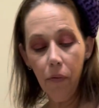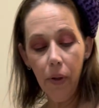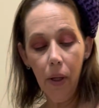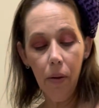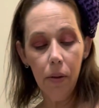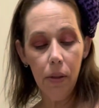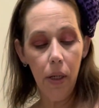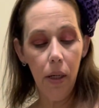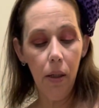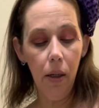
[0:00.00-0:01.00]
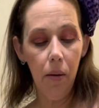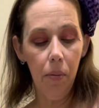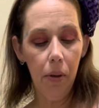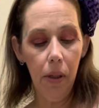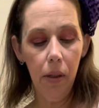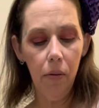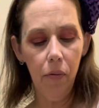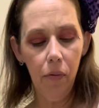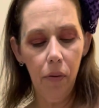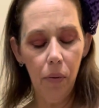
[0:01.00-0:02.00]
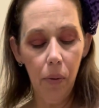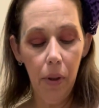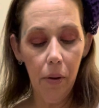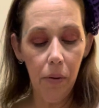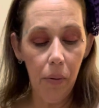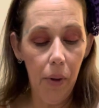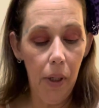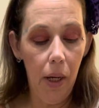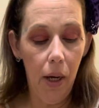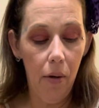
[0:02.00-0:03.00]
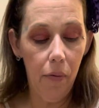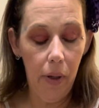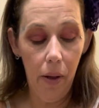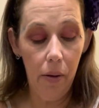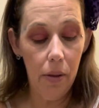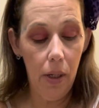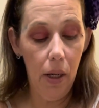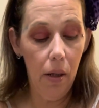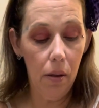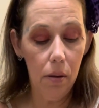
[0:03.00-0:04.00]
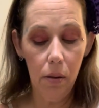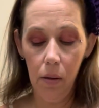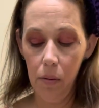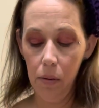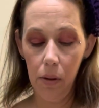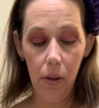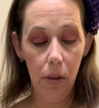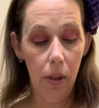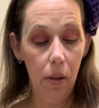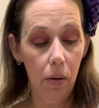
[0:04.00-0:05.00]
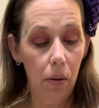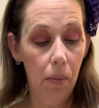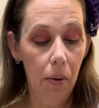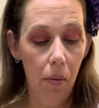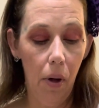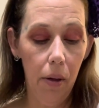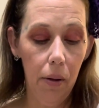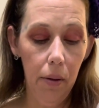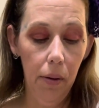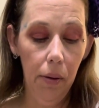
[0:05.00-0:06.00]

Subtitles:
gallon tank, I believe. 3 or 3.5 gallon tank. So it's going to take a little bit of water.